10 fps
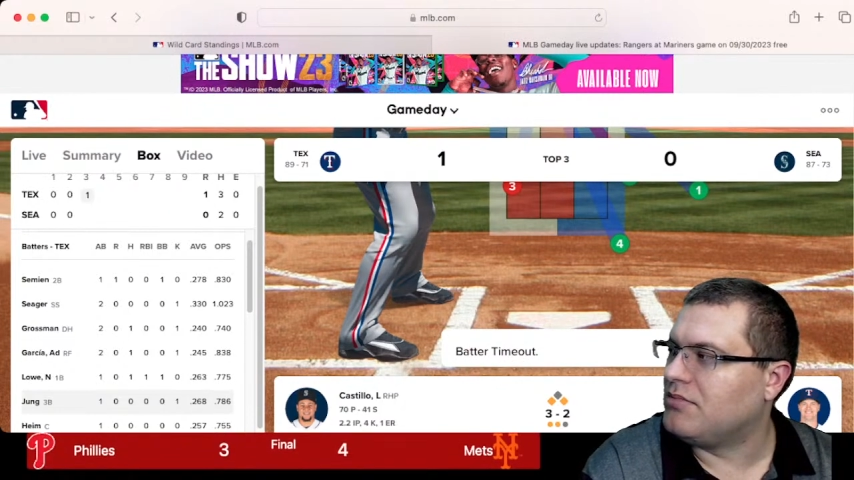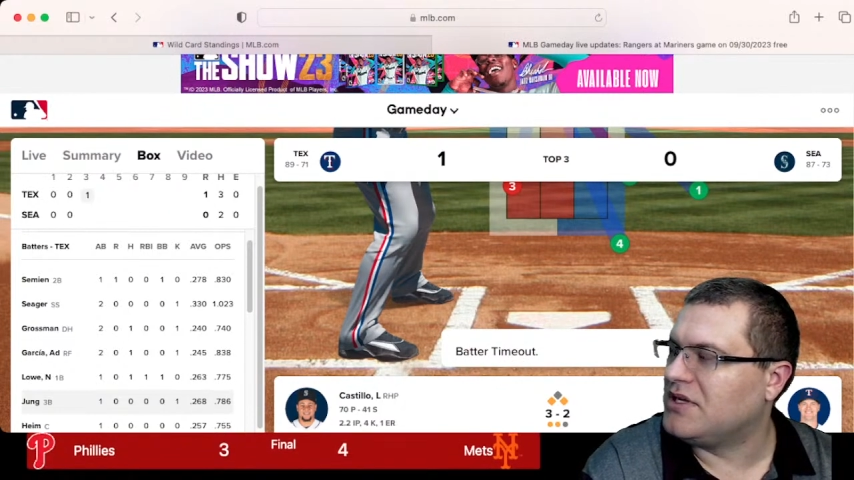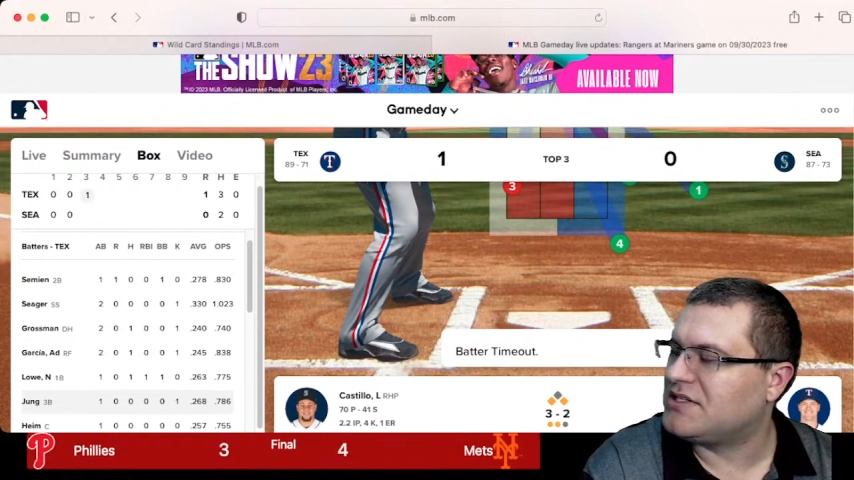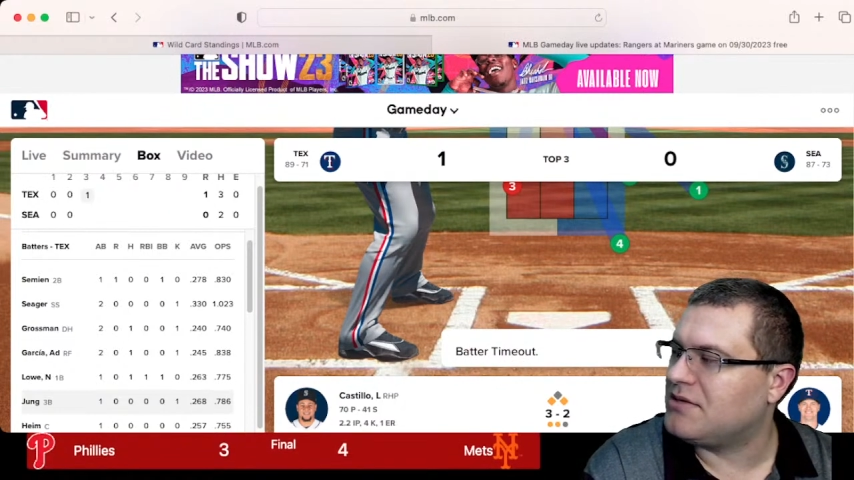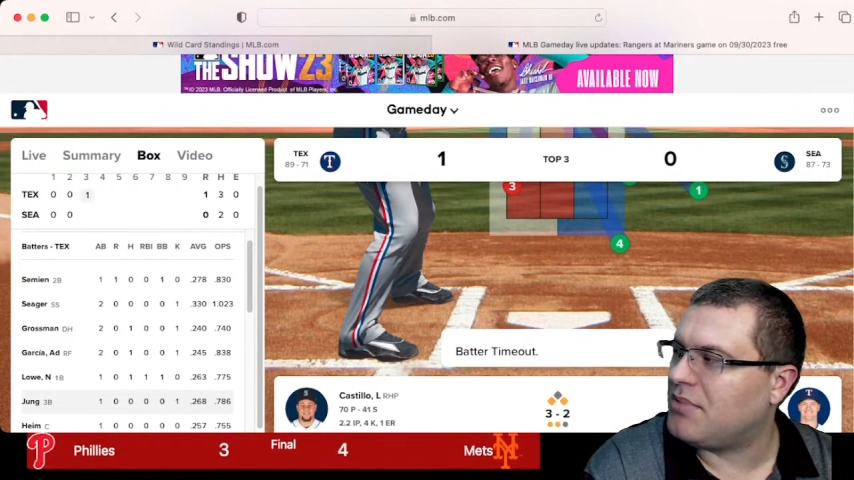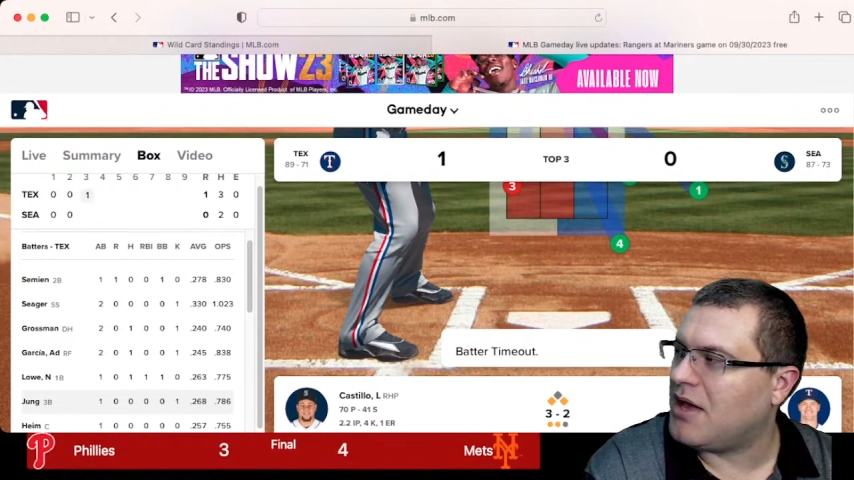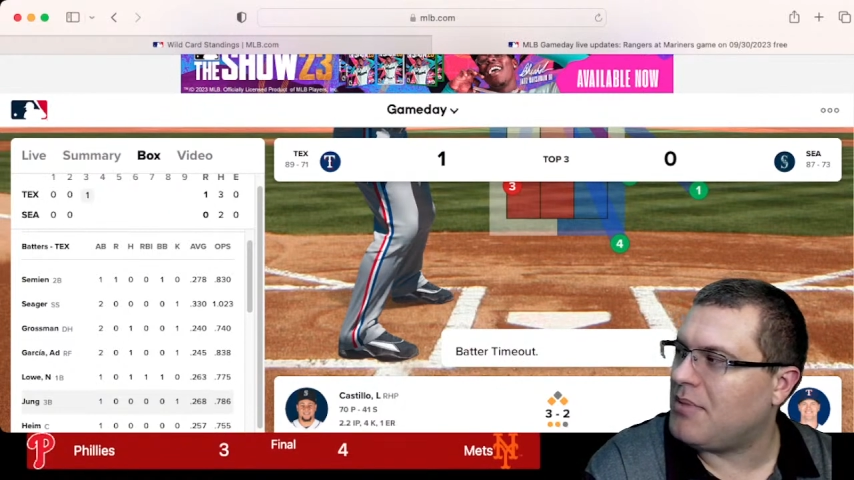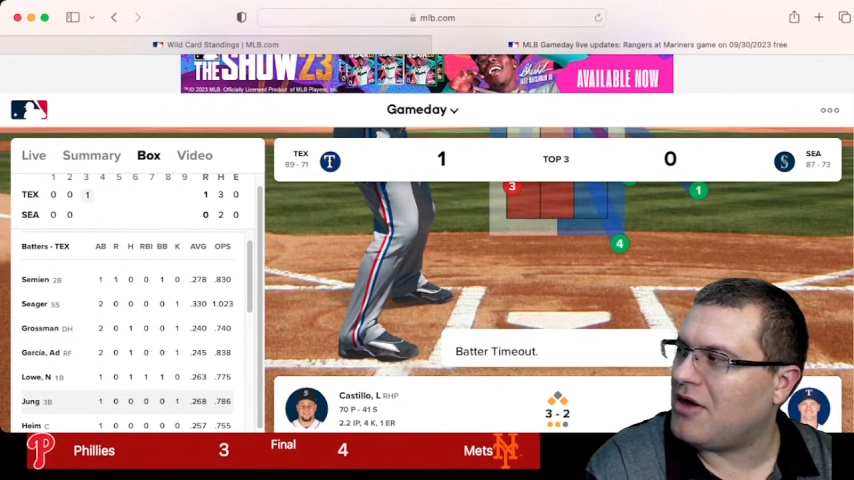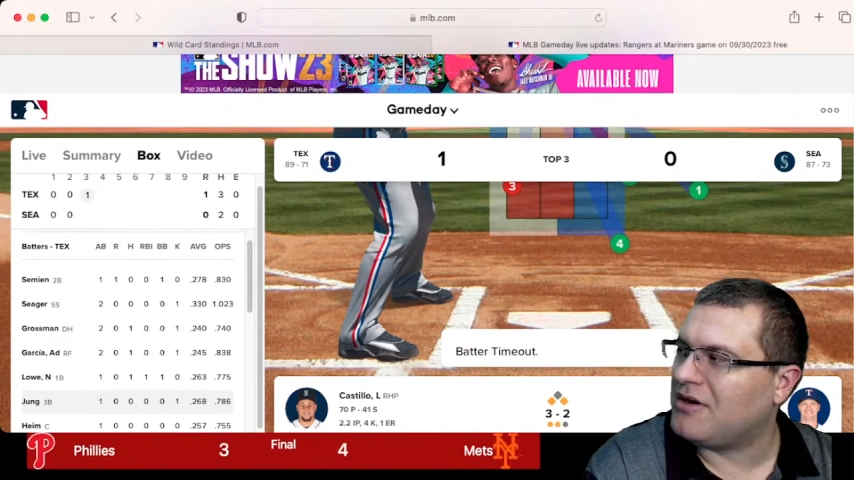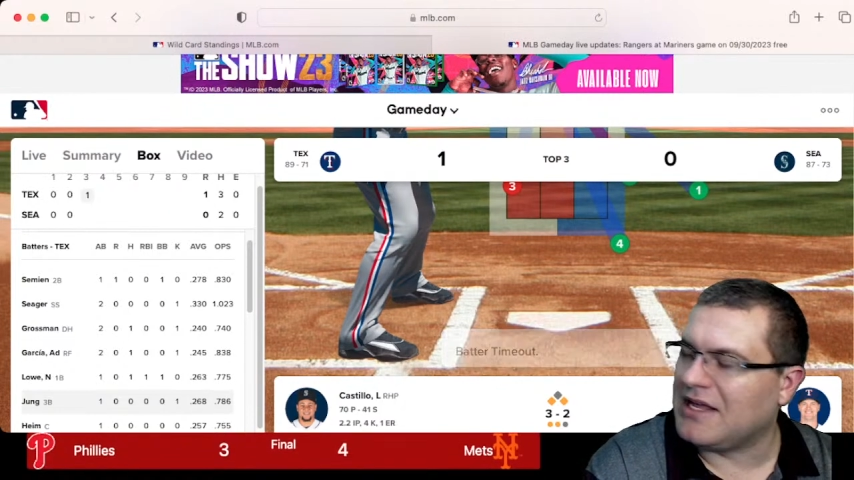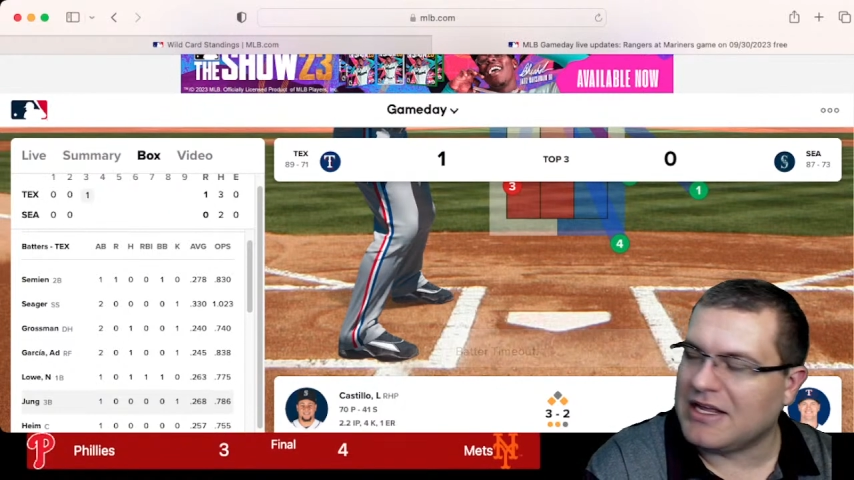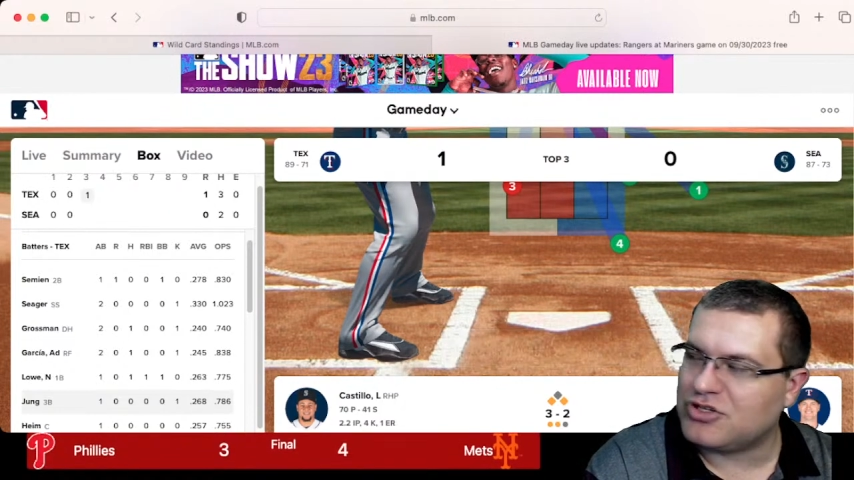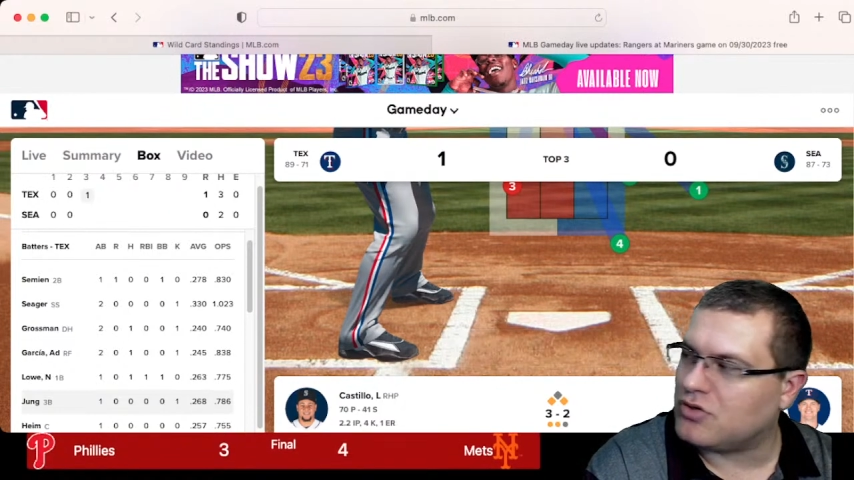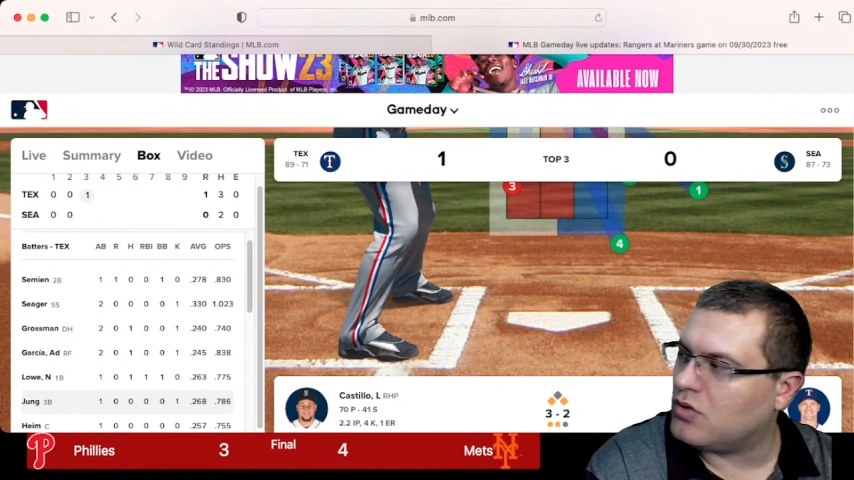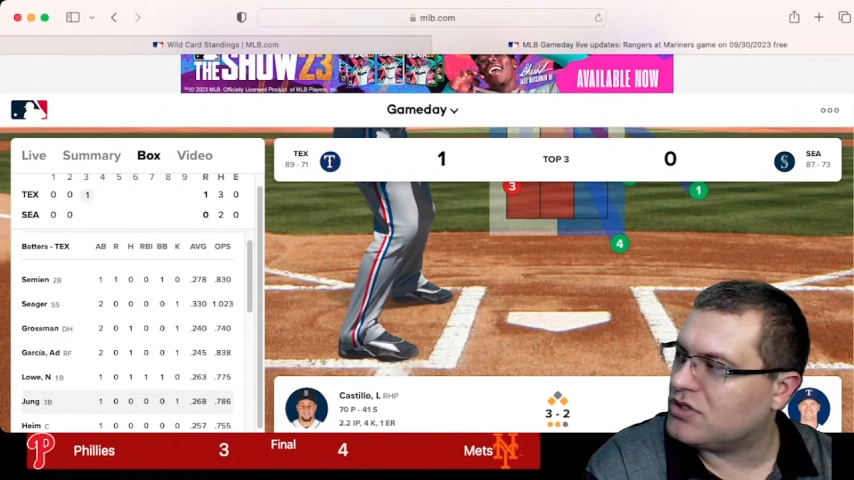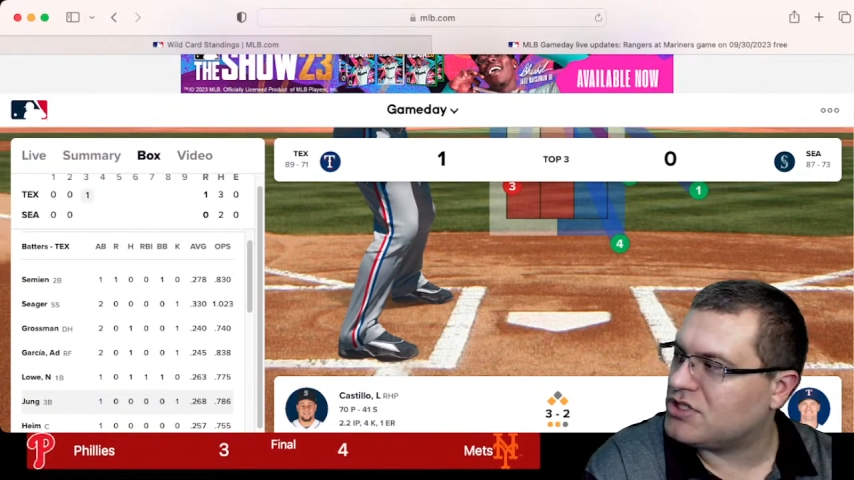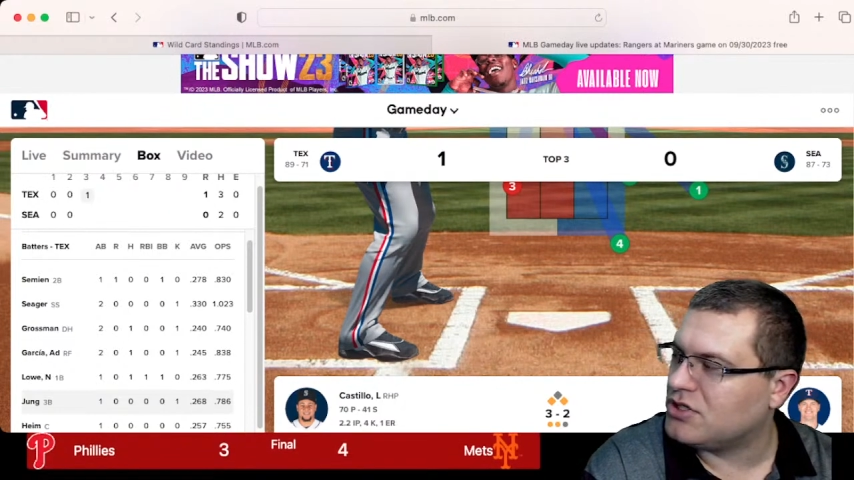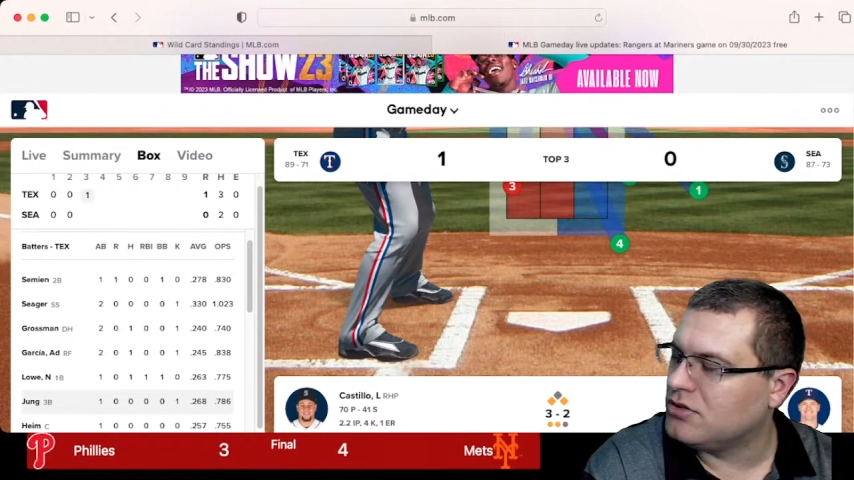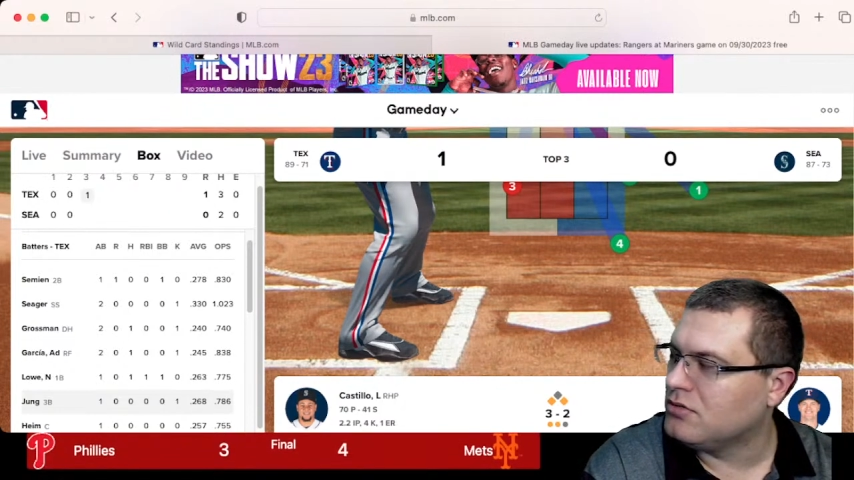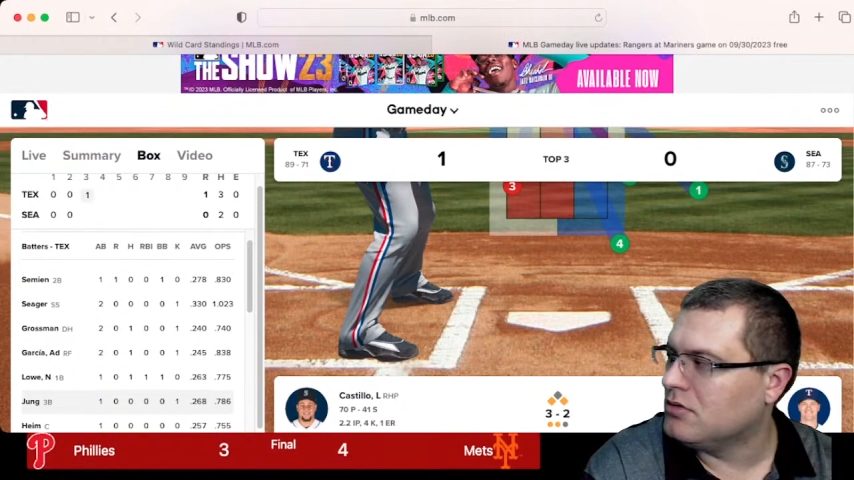Missed it by about an inch or
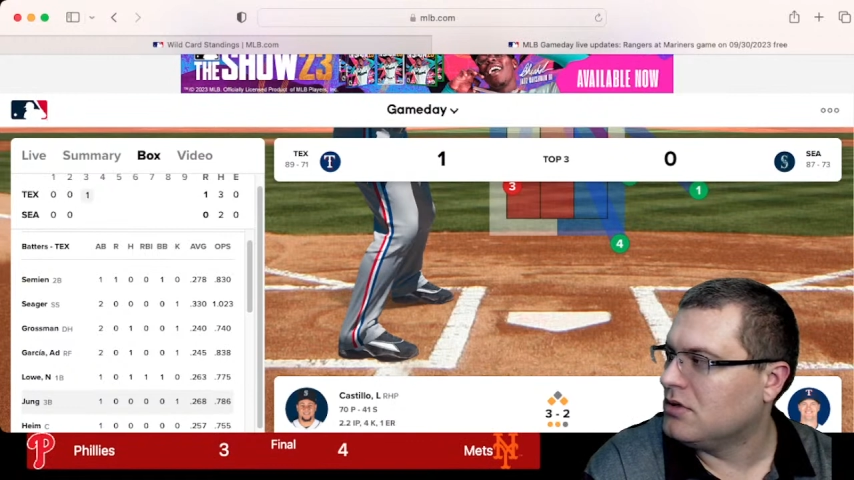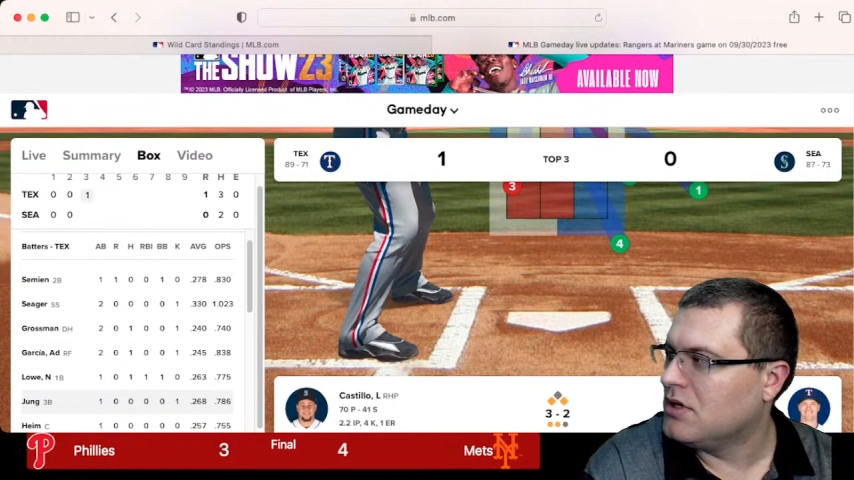two.